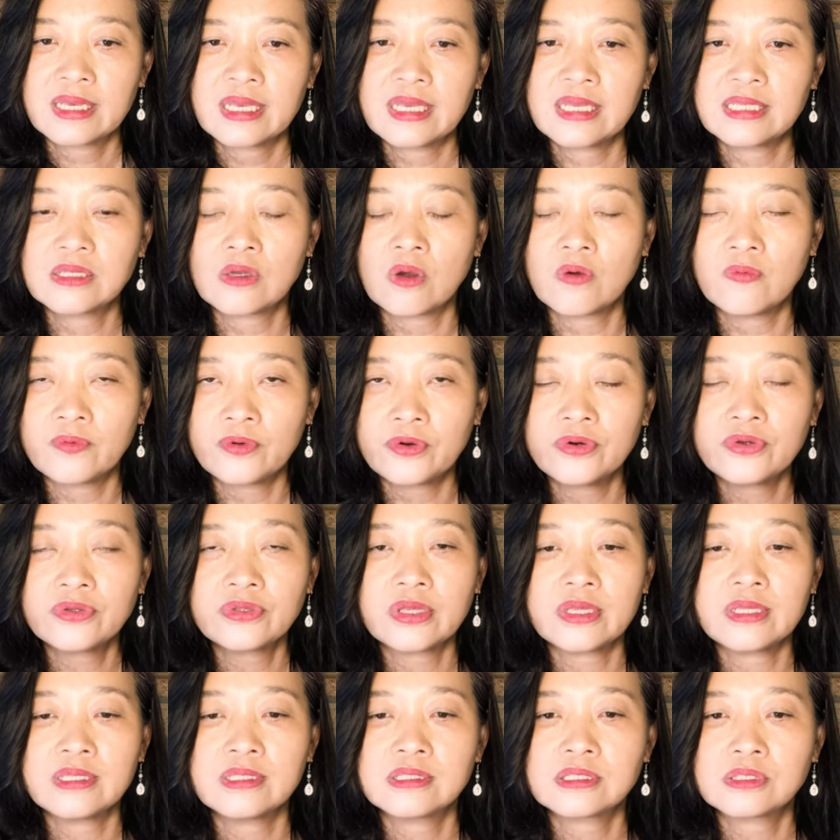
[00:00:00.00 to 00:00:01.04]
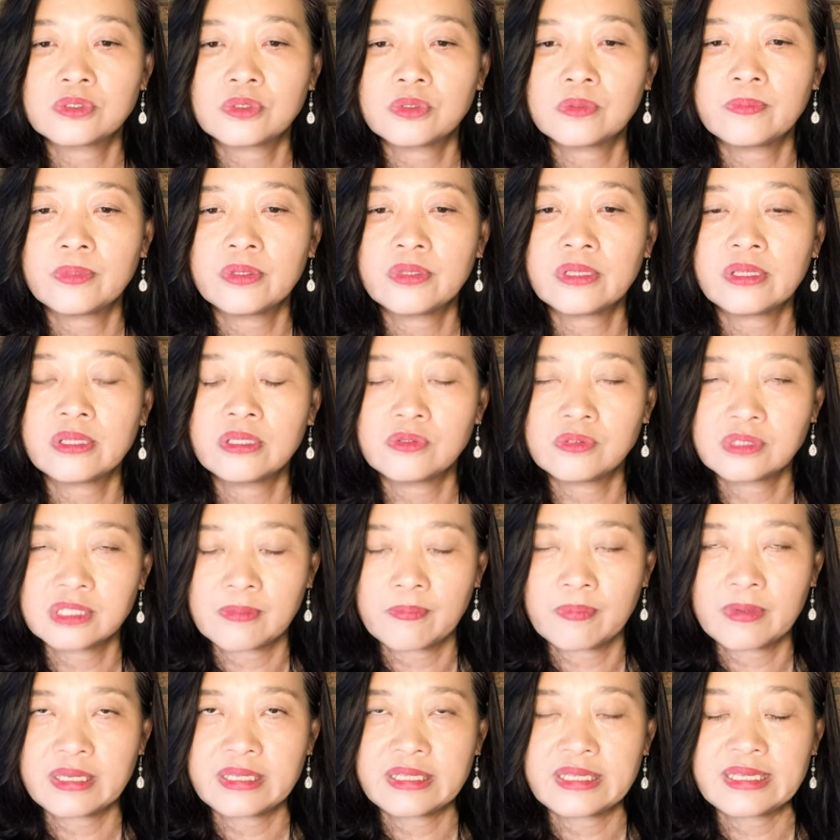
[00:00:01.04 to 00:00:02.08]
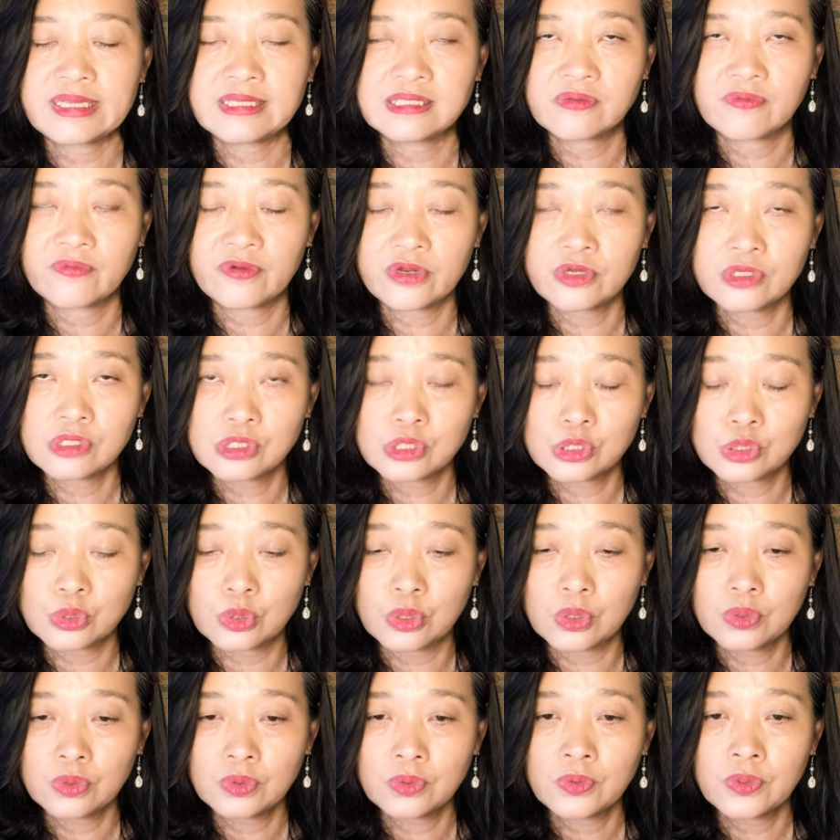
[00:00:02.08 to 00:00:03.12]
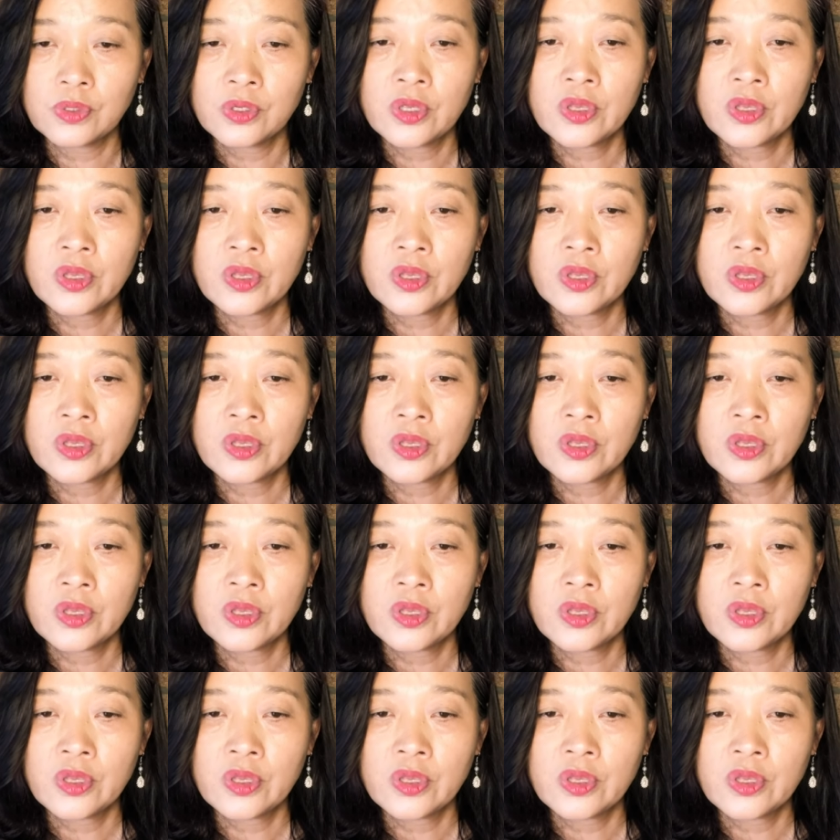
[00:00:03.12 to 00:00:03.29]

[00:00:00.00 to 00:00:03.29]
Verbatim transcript: Overall, the instrument usability is very strong